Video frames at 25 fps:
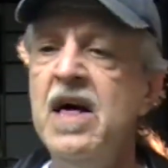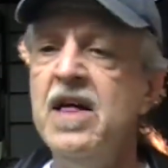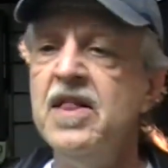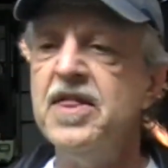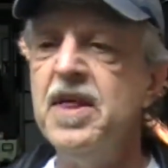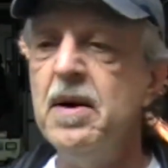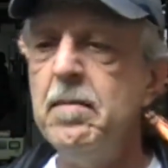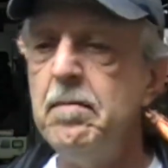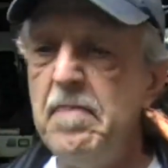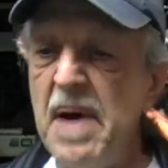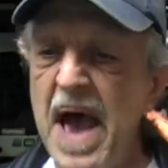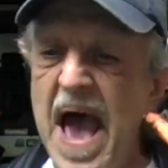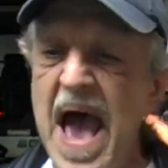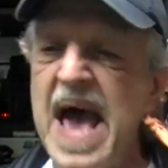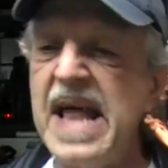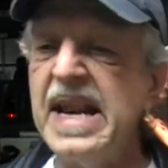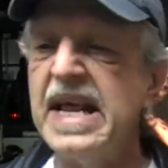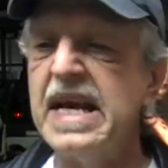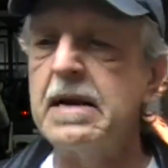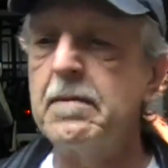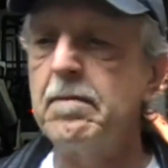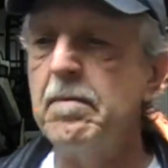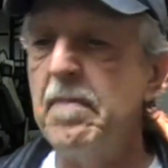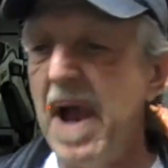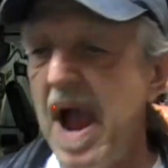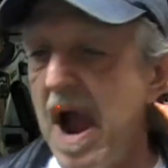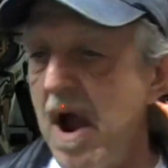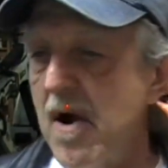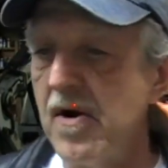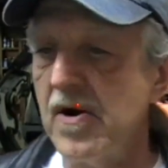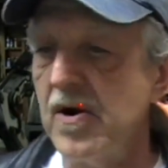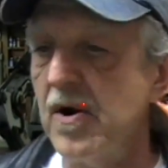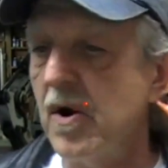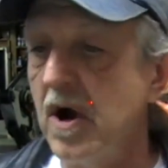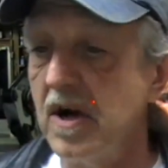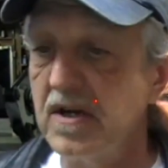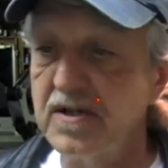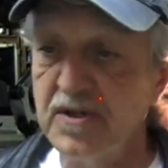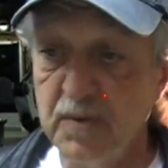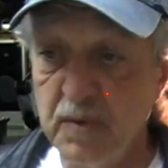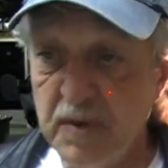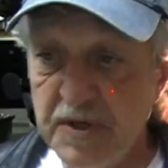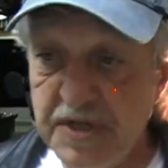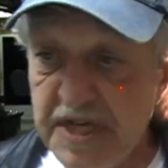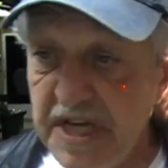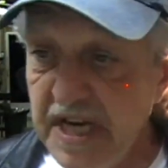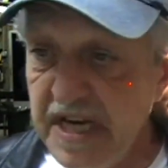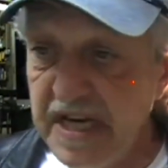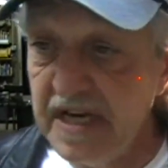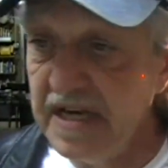the Paddock paradox,
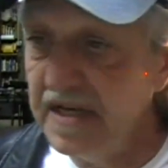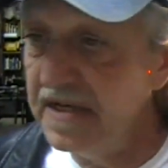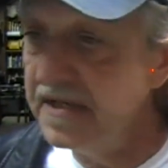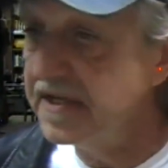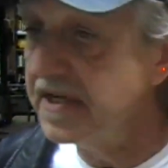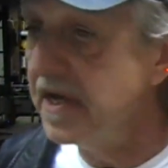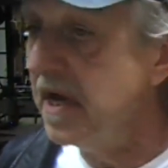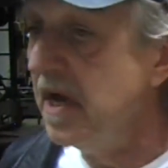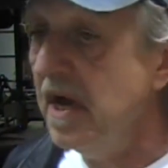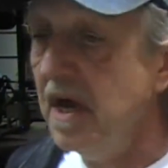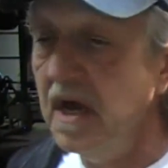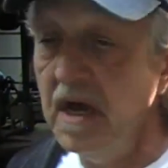which is